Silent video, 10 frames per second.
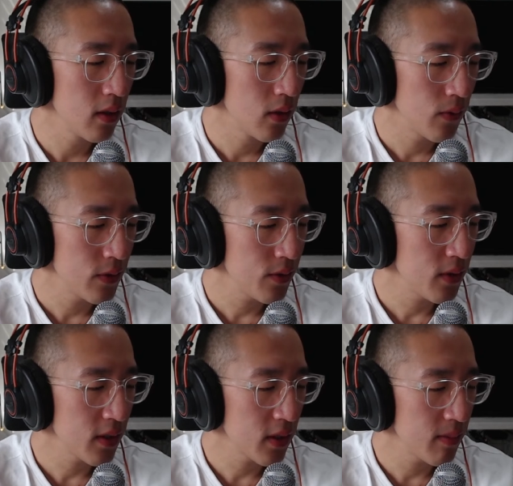What do you
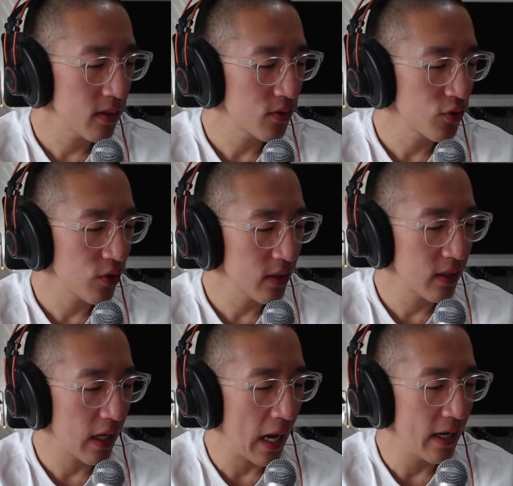think about the trucks
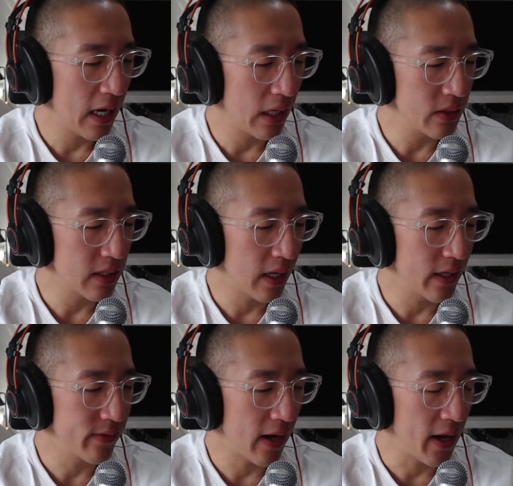they had outside
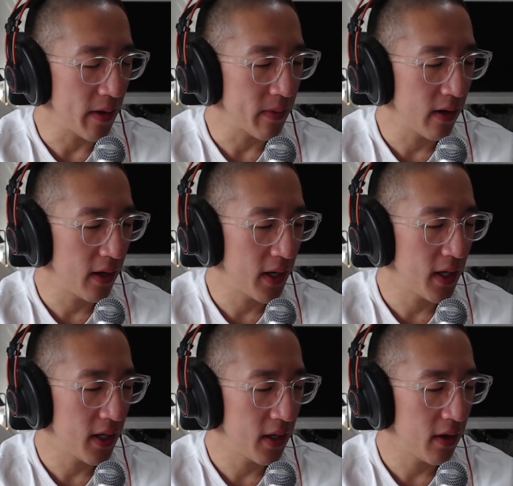of HYBE?
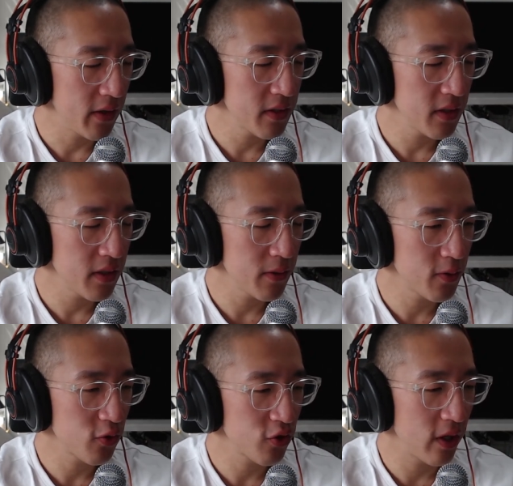Honestly, those
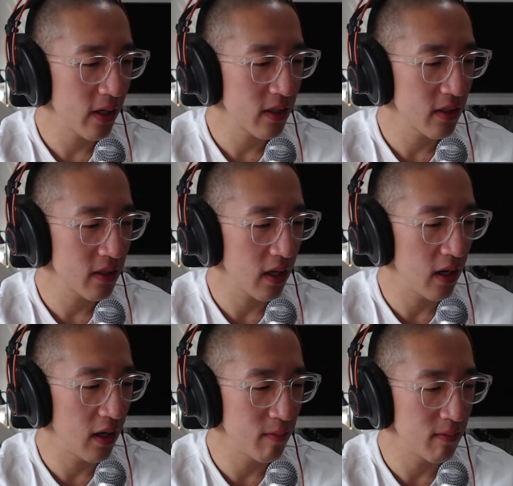trucks,
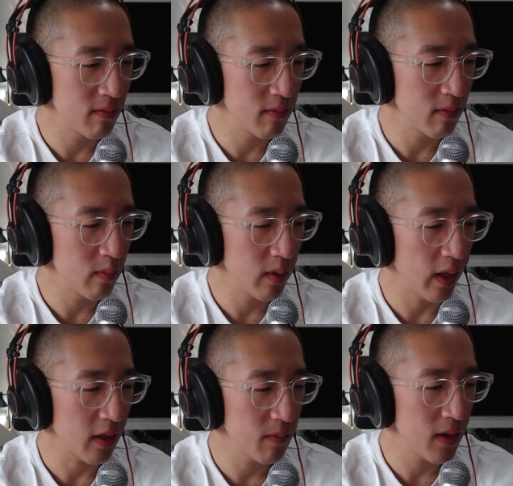
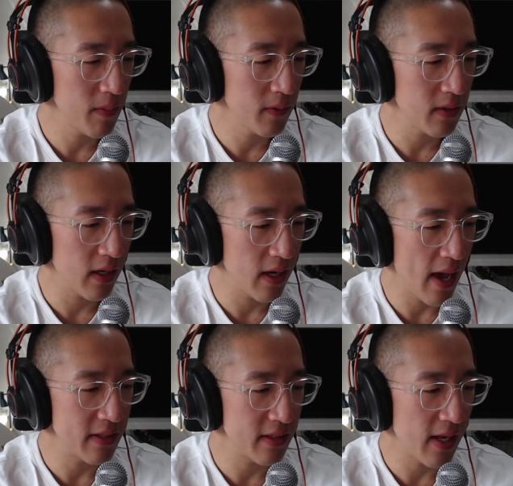like people say
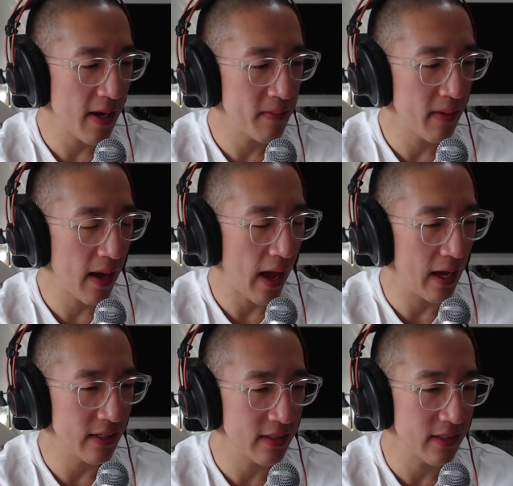SM
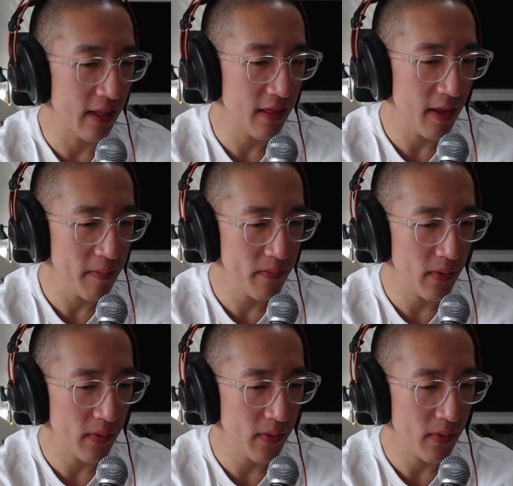had sent them.